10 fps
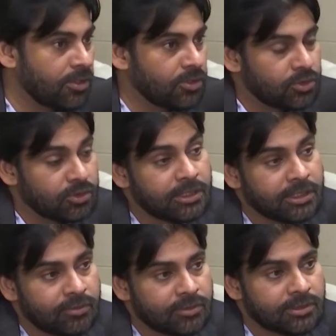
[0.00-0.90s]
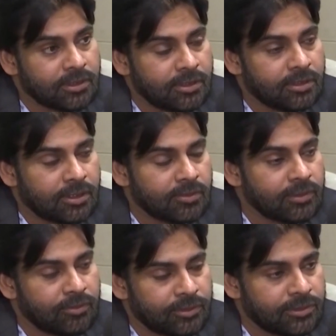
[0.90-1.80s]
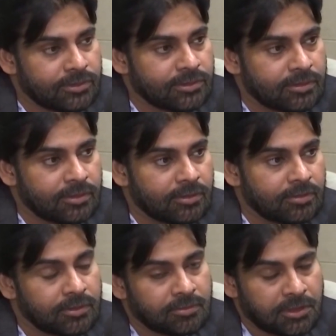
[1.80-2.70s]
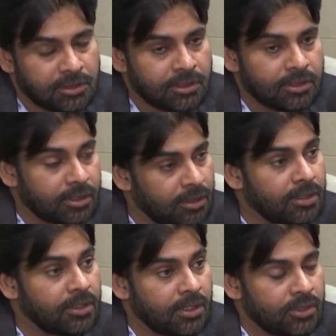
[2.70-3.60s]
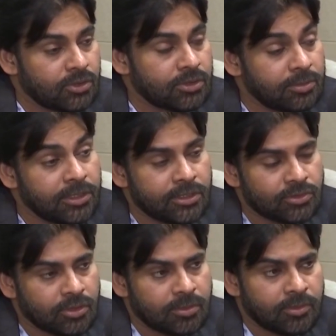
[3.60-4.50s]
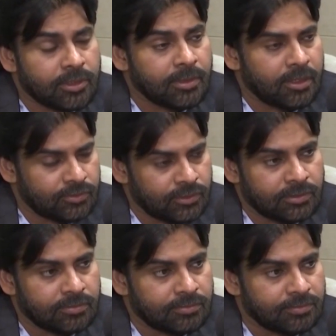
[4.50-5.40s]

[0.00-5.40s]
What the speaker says: So that gave us a lot of leverage. And I think social media is going to be very powerful.